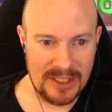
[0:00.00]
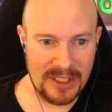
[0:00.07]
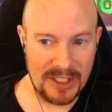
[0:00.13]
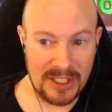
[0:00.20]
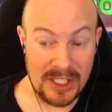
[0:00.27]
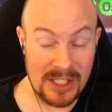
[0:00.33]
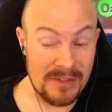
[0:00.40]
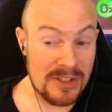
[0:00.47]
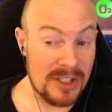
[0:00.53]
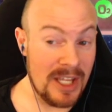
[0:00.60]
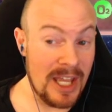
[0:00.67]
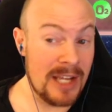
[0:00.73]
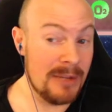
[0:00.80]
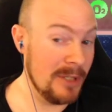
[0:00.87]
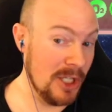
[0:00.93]
gives the
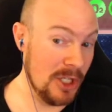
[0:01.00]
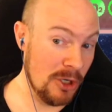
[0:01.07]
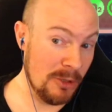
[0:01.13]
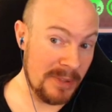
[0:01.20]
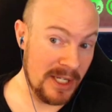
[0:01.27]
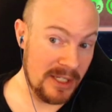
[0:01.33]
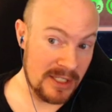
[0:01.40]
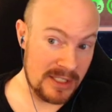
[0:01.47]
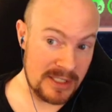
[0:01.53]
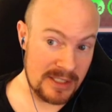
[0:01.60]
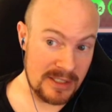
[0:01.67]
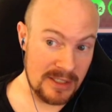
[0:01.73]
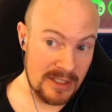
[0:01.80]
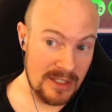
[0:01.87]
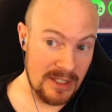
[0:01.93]
enemy an
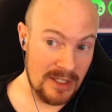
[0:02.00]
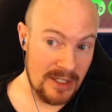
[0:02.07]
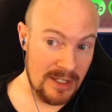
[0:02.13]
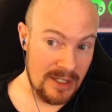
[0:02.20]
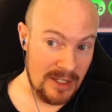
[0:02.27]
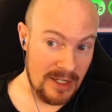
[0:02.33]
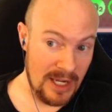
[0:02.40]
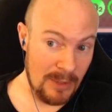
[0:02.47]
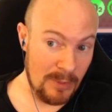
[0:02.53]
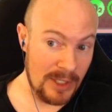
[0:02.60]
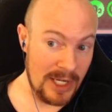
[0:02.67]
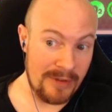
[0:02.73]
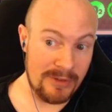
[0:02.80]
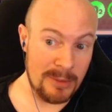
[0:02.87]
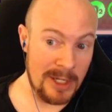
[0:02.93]
OPness and when
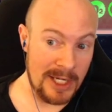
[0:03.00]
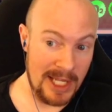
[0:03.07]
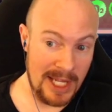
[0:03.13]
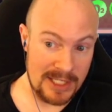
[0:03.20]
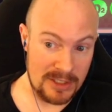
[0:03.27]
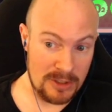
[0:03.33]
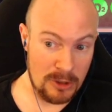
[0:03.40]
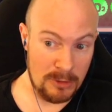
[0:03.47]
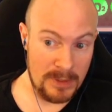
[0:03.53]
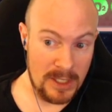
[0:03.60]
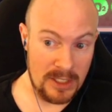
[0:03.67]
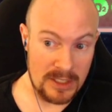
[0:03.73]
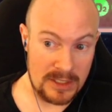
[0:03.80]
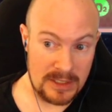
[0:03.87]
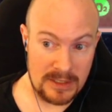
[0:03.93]
everybody has an
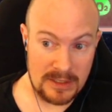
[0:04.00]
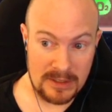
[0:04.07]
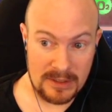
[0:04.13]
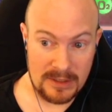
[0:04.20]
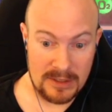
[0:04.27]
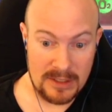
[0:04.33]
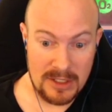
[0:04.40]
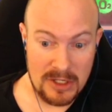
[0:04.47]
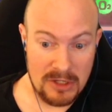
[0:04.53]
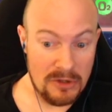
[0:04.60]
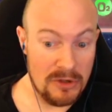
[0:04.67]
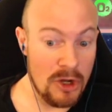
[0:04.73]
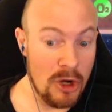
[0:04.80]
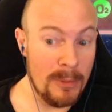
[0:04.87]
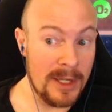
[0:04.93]
OPness,
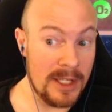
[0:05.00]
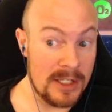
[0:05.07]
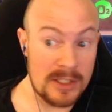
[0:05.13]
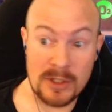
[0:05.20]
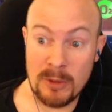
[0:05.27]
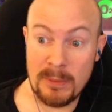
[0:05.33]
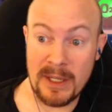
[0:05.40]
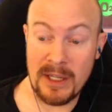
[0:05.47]
nobody is OP.